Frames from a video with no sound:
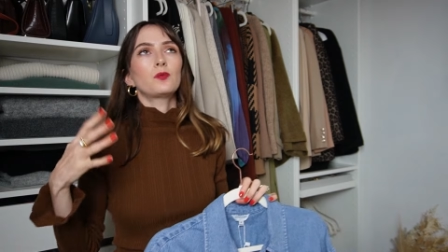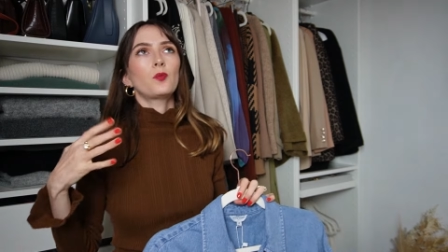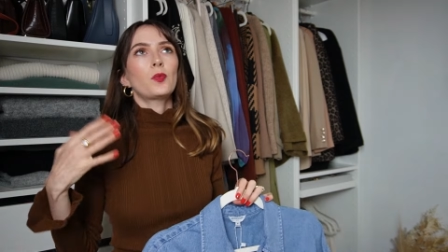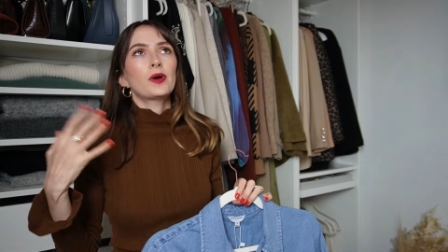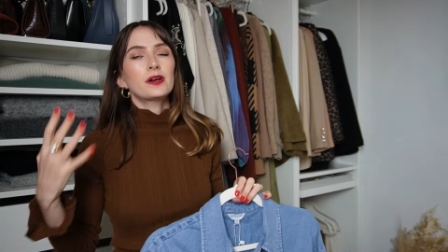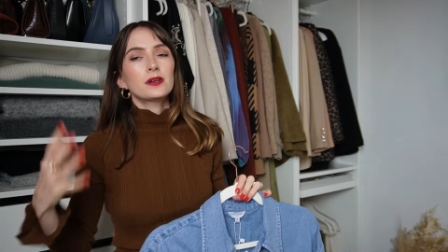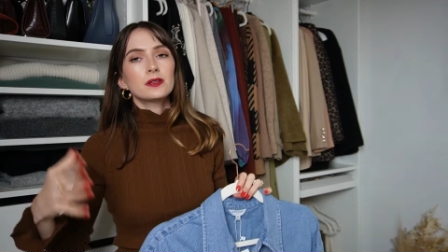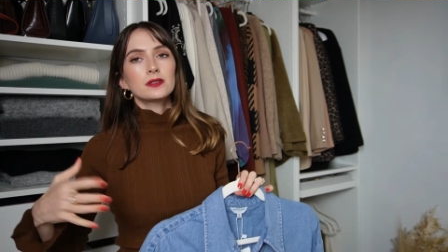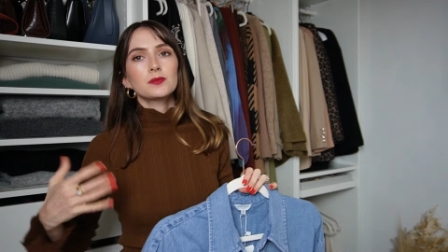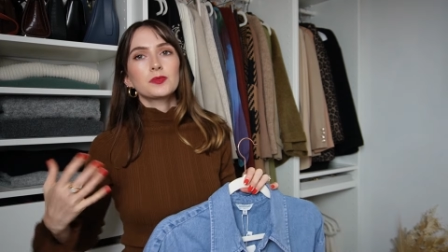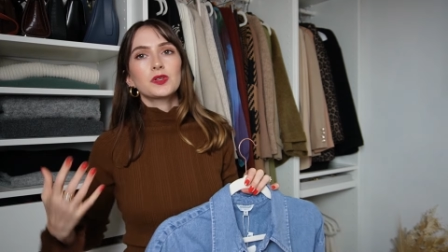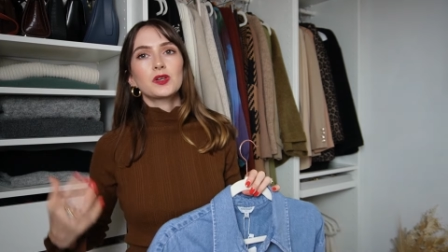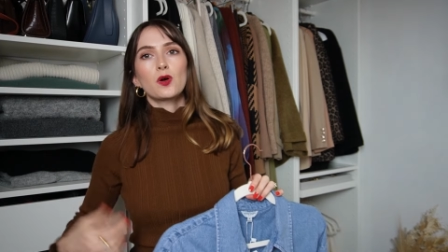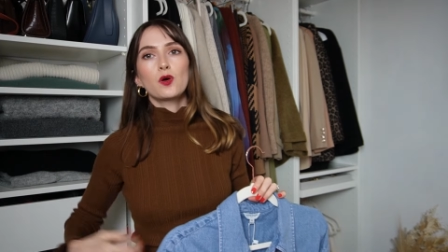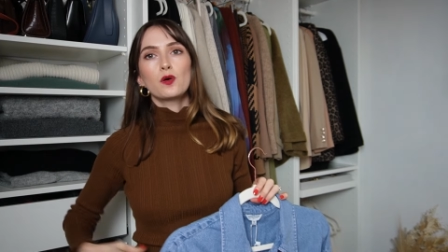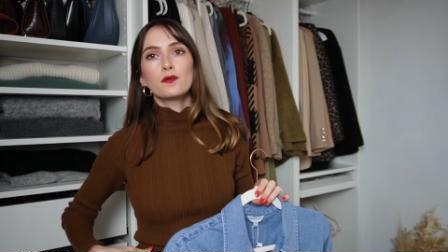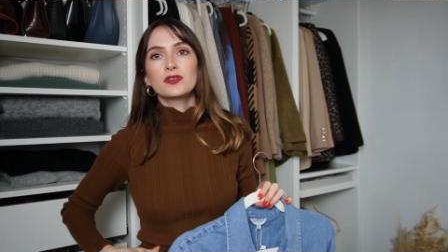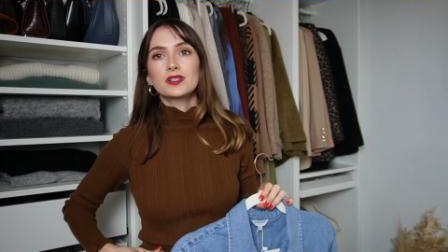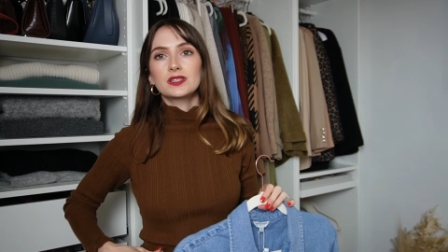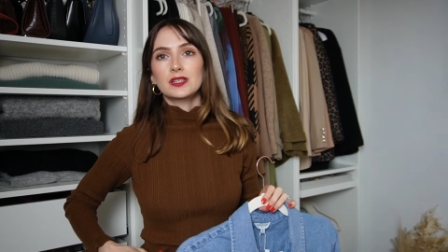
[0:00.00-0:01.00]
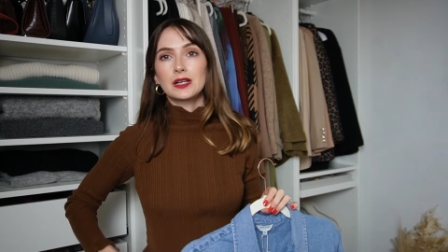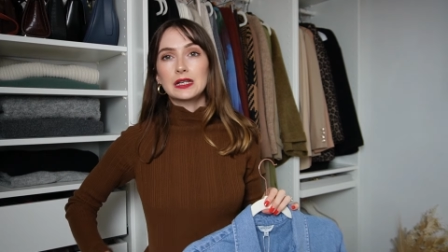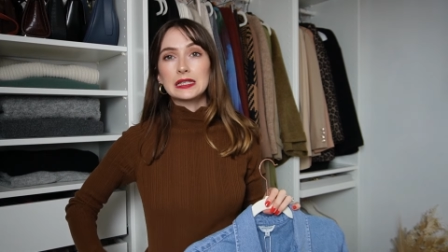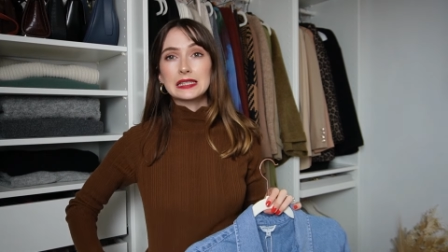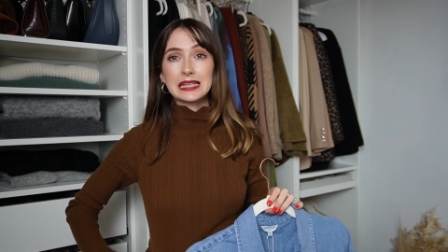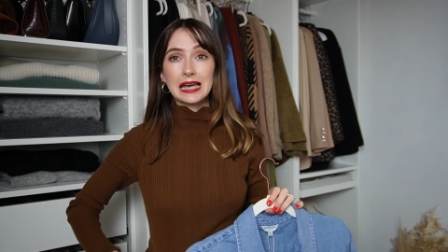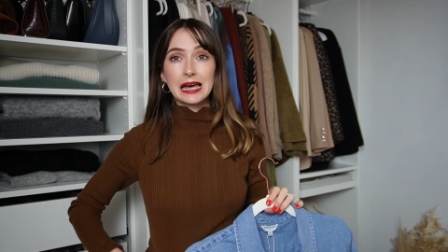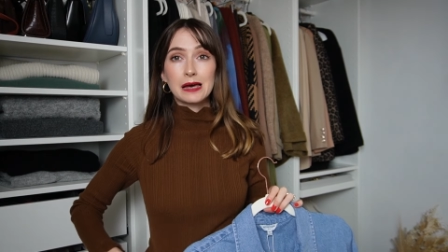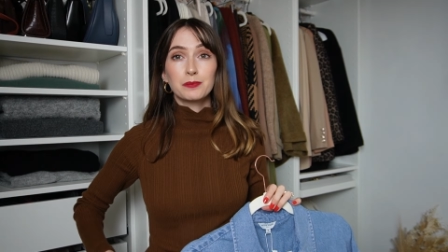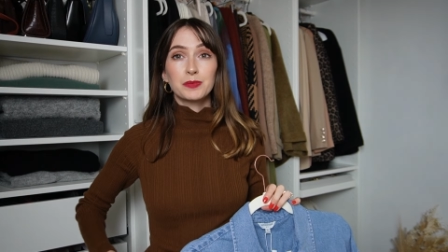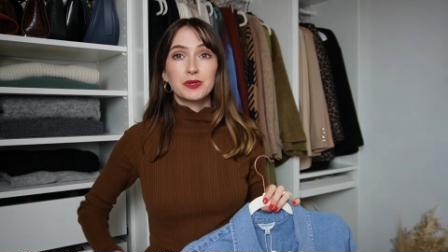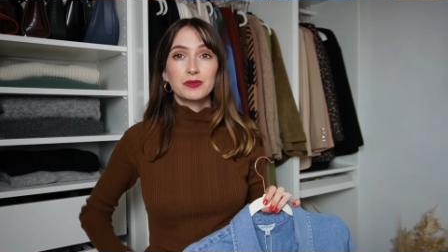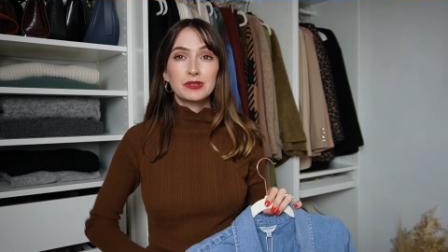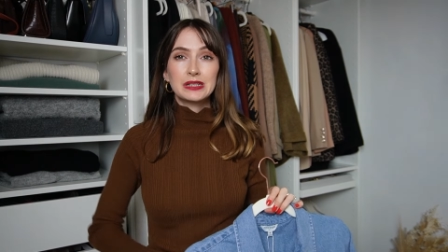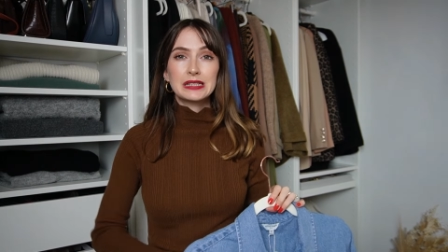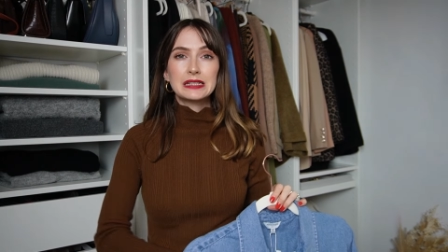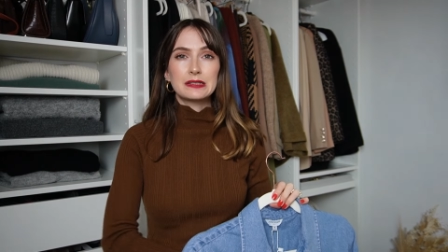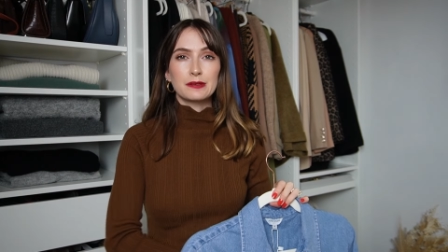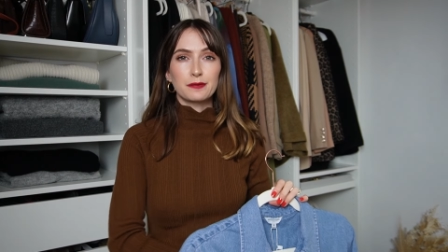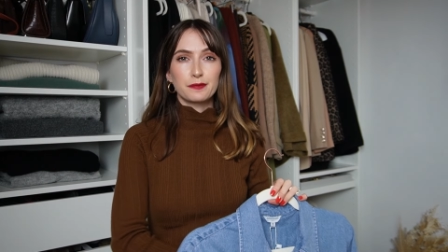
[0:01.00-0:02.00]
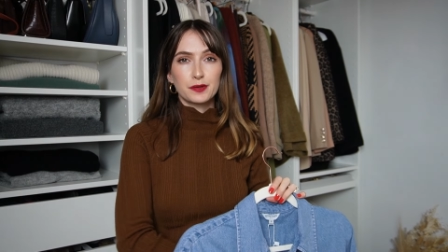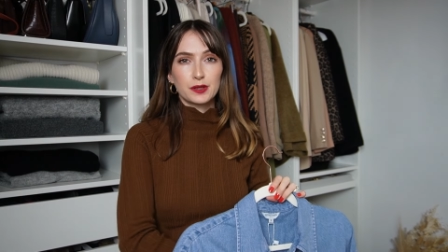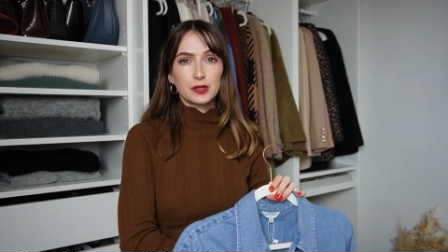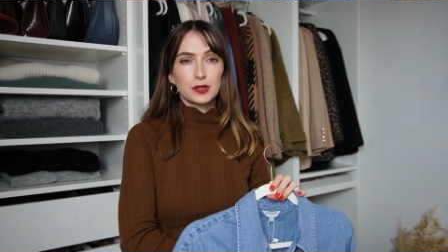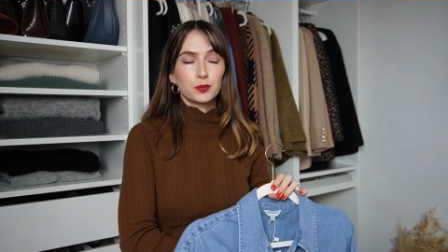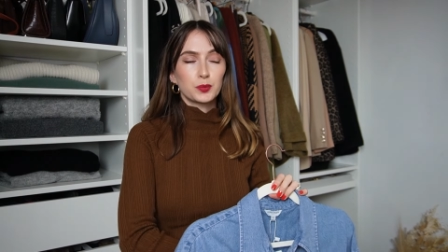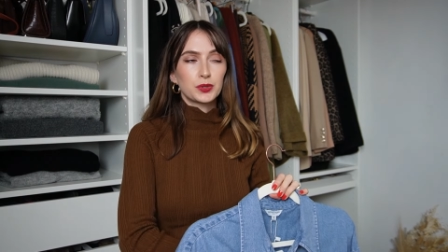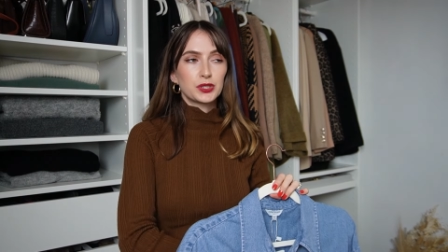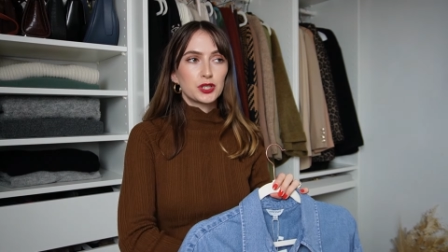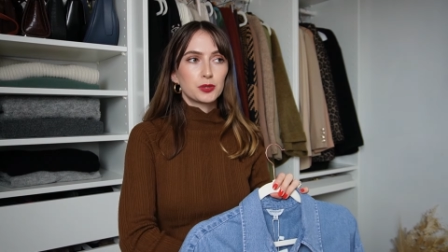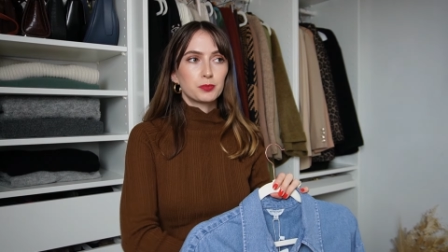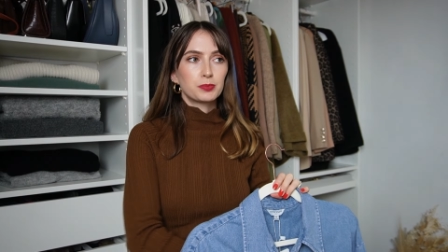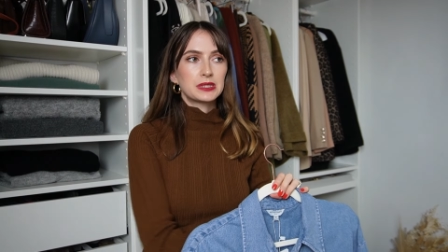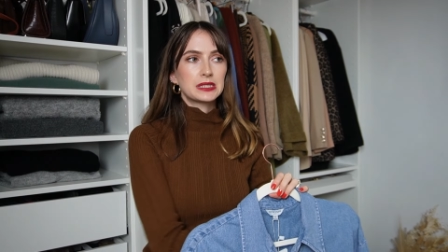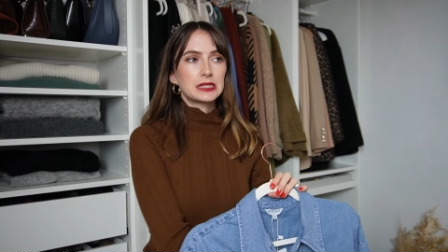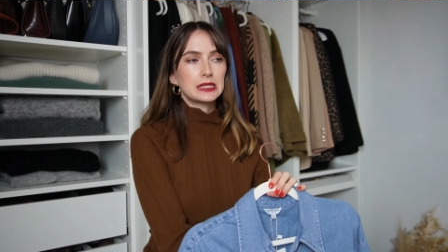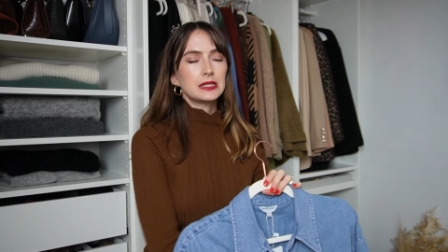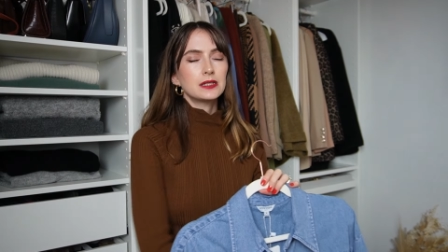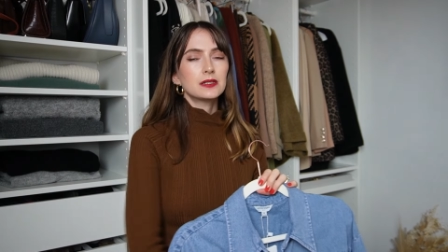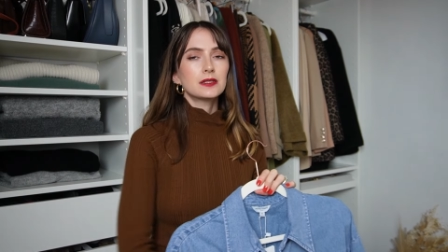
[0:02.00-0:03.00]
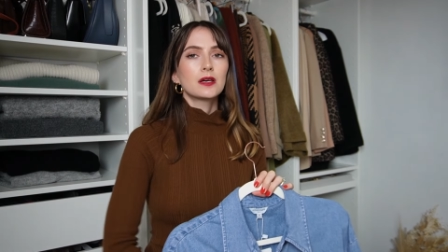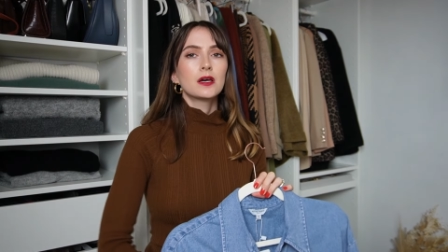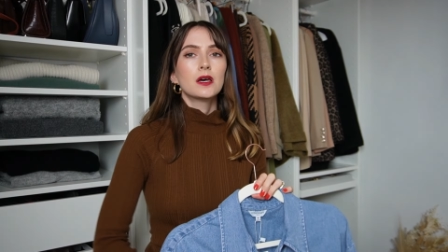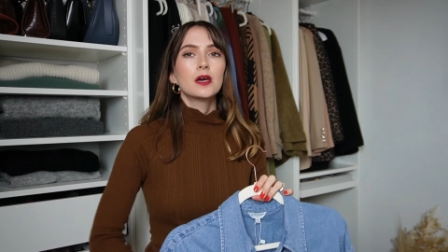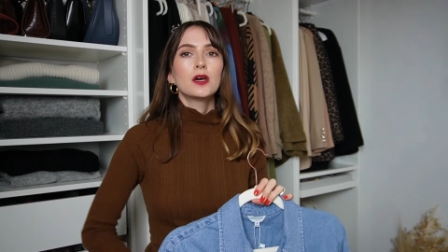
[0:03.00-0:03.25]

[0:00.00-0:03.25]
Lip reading: wearing something oversized can be really difficult when you're petite